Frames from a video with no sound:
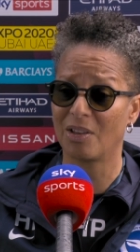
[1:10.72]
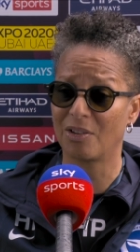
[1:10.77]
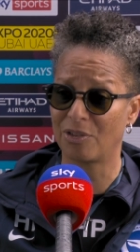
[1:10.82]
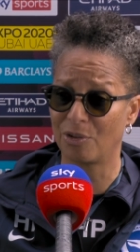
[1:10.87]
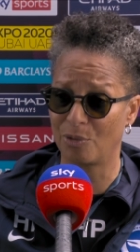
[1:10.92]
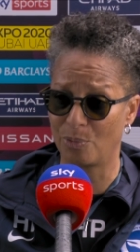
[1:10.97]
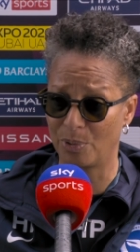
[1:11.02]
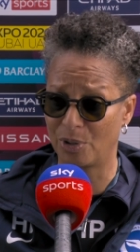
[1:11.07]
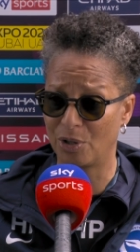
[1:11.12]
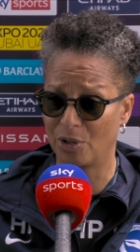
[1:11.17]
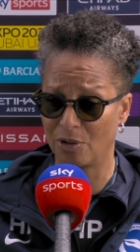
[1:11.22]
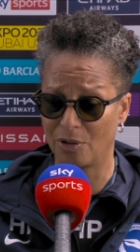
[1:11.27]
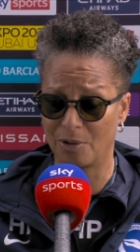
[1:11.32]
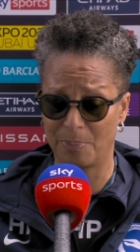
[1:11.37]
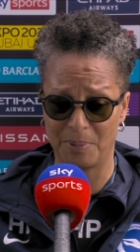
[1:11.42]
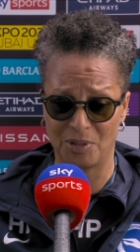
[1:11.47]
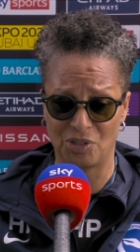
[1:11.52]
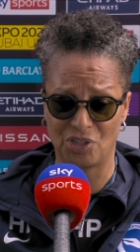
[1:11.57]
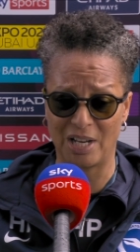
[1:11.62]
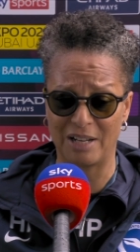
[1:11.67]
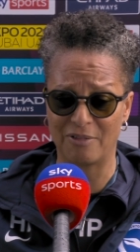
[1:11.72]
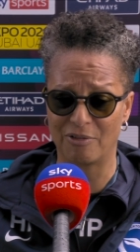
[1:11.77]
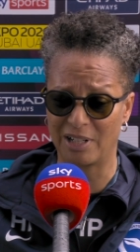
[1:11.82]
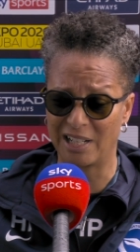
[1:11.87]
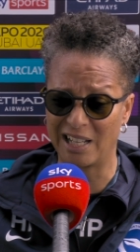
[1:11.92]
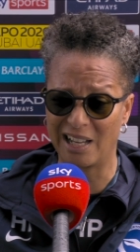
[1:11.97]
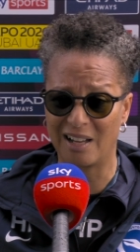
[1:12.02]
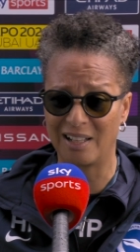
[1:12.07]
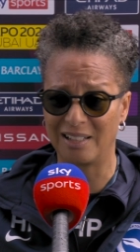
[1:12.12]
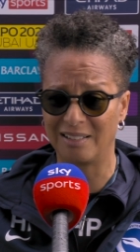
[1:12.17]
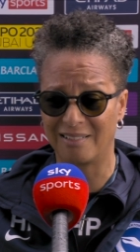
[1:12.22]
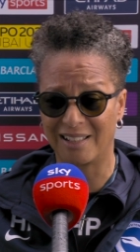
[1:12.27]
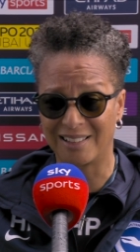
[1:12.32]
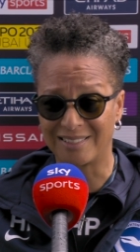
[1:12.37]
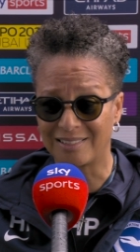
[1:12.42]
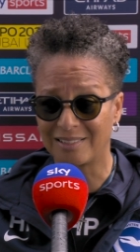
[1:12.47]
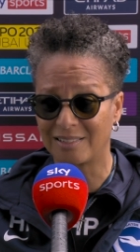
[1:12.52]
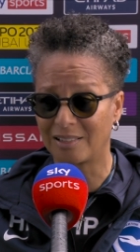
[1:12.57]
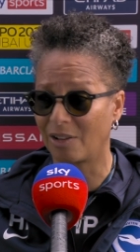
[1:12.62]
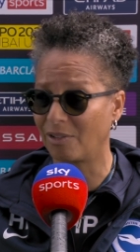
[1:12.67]
I thought were good, but generally I, I
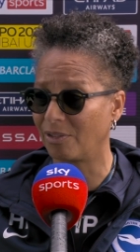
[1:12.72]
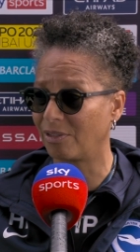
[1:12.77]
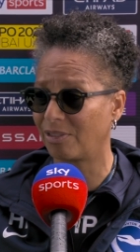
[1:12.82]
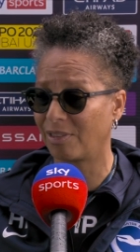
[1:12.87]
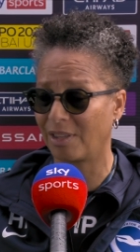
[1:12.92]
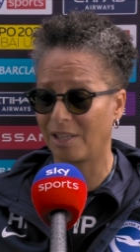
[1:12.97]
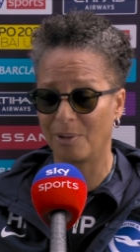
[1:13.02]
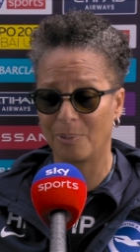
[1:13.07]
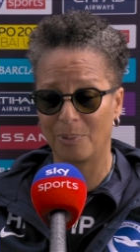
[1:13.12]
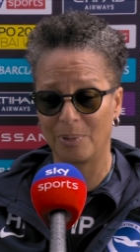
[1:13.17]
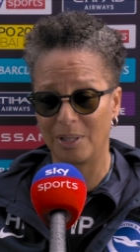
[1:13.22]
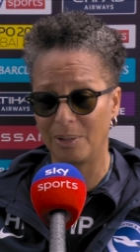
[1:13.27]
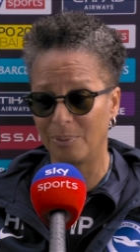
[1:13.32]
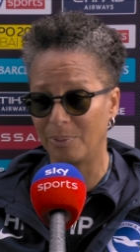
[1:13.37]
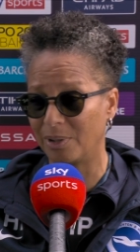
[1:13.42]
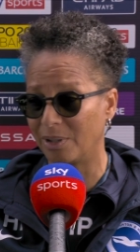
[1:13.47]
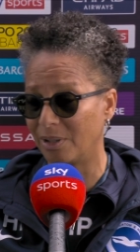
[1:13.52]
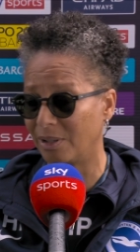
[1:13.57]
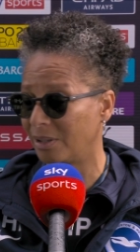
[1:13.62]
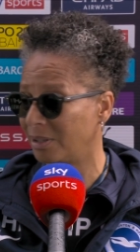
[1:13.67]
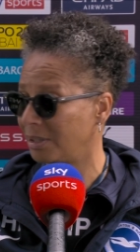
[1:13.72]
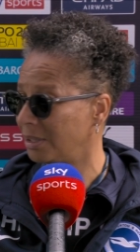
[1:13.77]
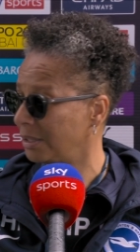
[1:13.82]
don't think we were